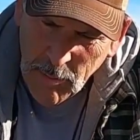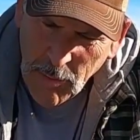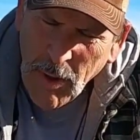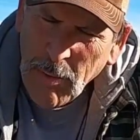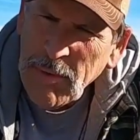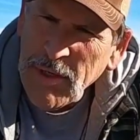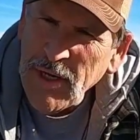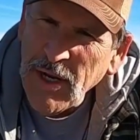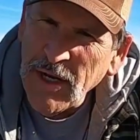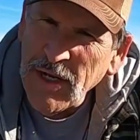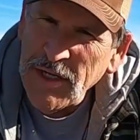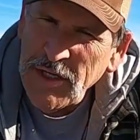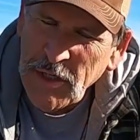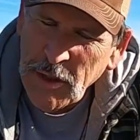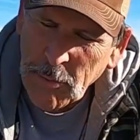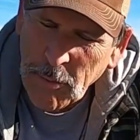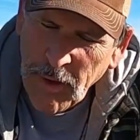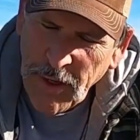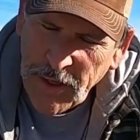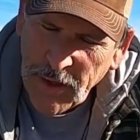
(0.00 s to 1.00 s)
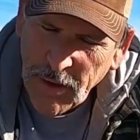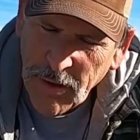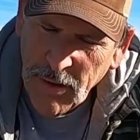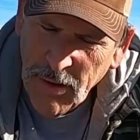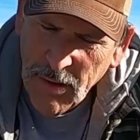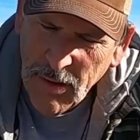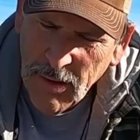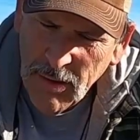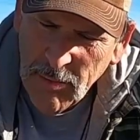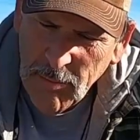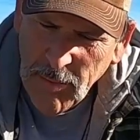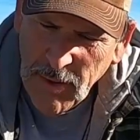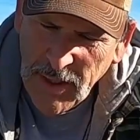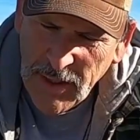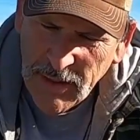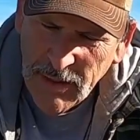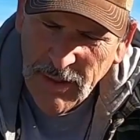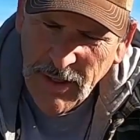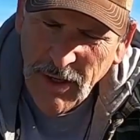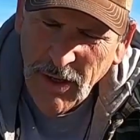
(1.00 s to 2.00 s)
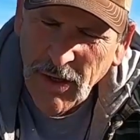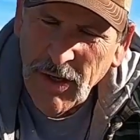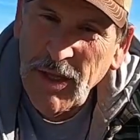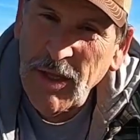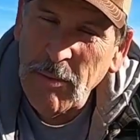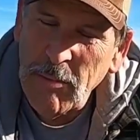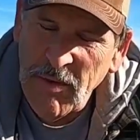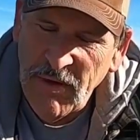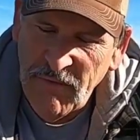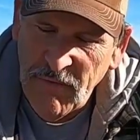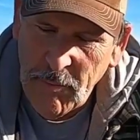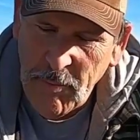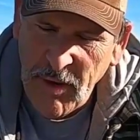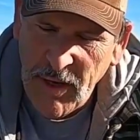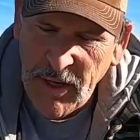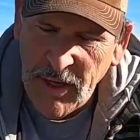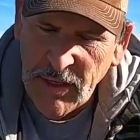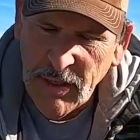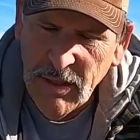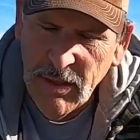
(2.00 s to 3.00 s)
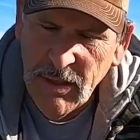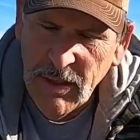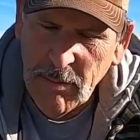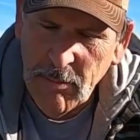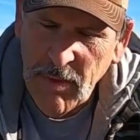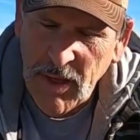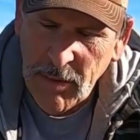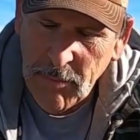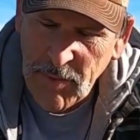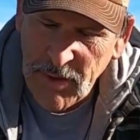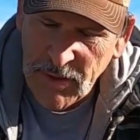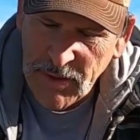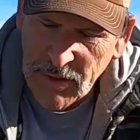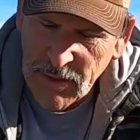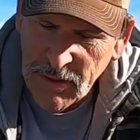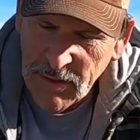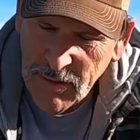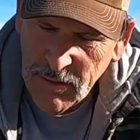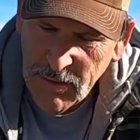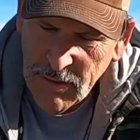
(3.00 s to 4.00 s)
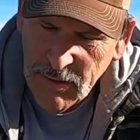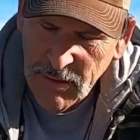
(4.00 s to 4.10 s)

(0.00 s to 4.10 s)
Probably not a deal breaker, but they are a little bit of a pain, in my opinion.